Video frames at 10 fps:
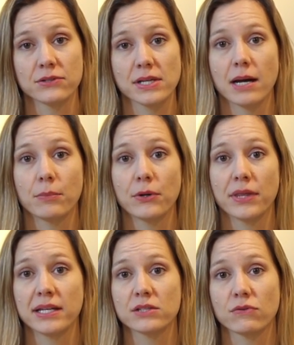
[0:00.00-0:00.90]
There's a couple of
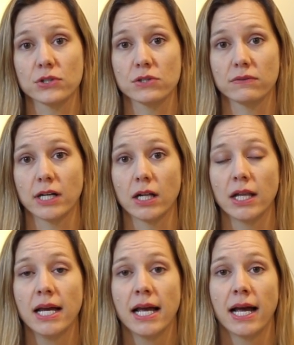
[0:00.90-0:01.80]
things. First of
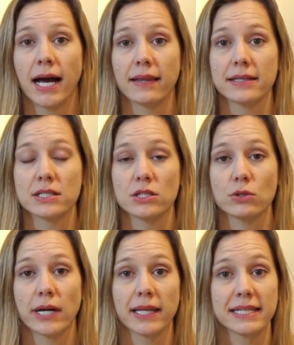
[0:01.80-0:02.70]
all, I like
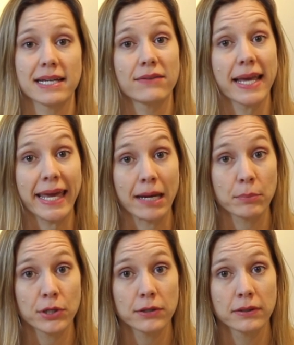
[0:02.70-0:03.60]
to have a
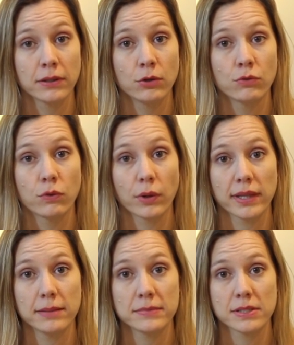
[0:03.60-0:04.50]
hamper for
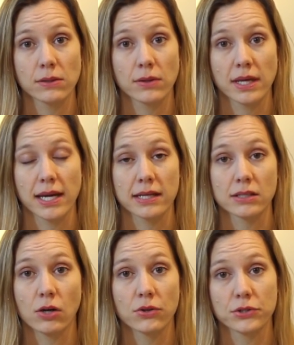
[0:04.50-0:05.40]
them so that
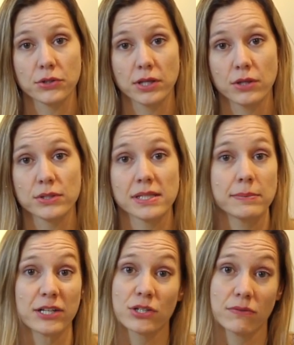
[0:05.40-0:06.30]
all their dirty clothes,
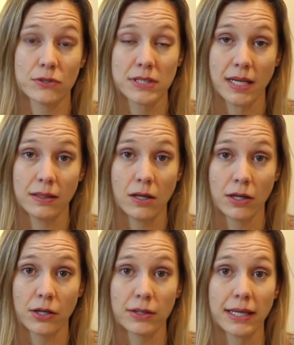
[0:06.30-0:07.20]
especially if they're staying
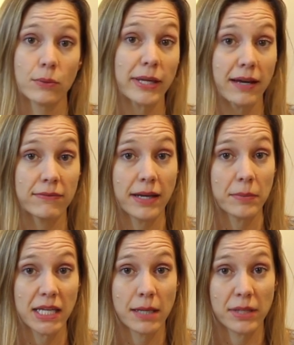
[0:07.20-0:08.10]
longer, like we have
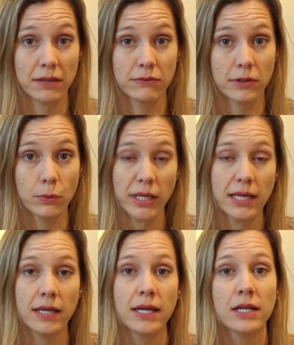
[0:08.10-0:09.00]
family coming in for a
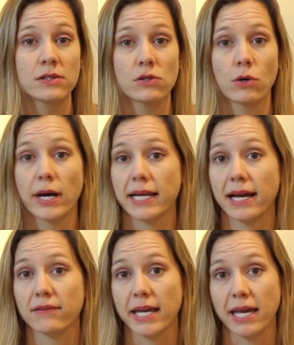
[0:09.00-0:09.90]
week. So go ahead and
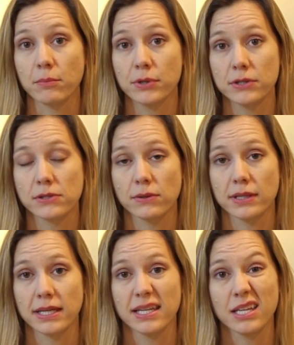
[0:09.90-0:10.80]
have a hamper so
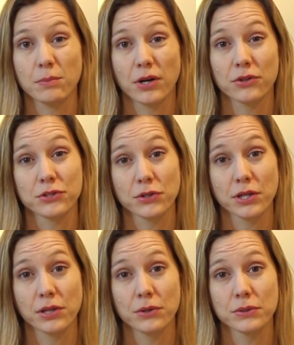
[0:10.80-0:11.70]
that they can keep all their
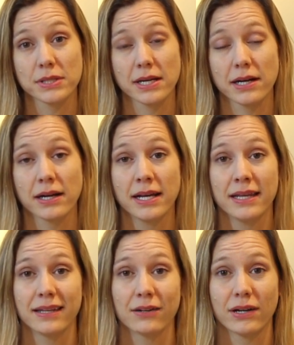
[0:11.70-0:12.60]
dirty clothes there.
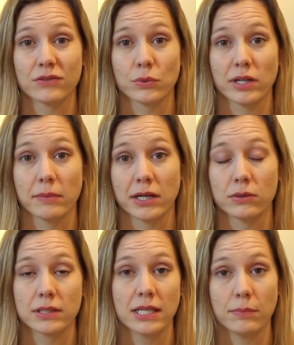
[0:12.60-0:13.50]
They don't have to worry
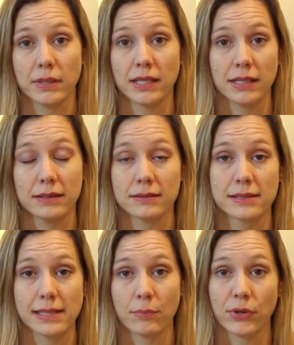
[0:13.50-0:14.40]
about keeping it
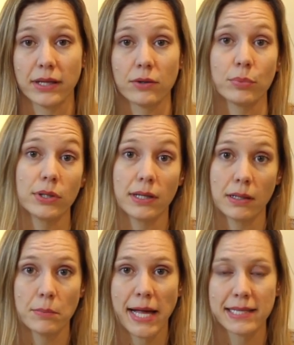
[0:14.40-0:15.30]
separate or putting
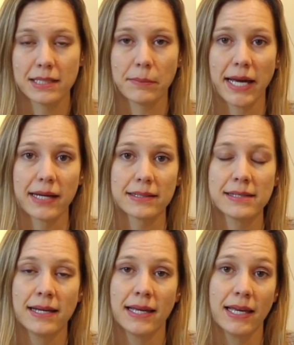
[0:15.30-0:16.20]
it in plastic
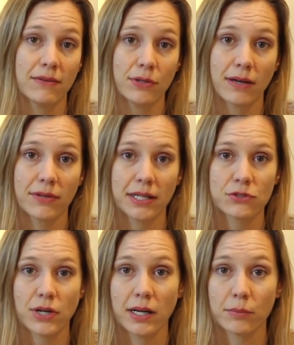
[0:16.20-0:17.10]
bags. If you have an
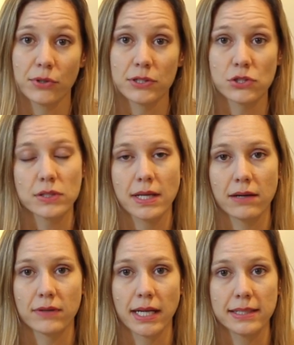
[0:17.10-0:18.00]
extra hamper, it's just
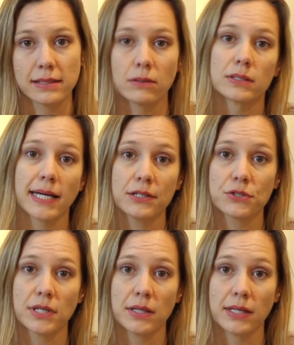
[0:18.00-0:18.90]
kind of a nice little
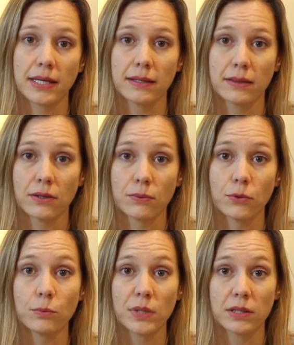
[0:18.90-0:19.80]
touch in their
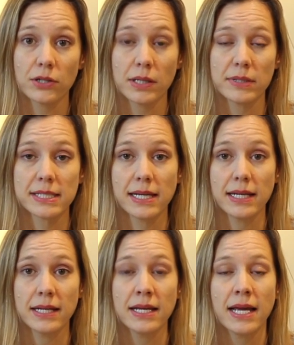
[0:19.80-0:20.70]
room that they're going to be
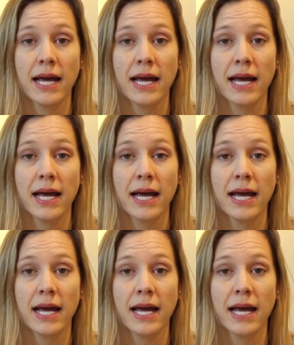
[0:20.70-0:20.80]
staying in.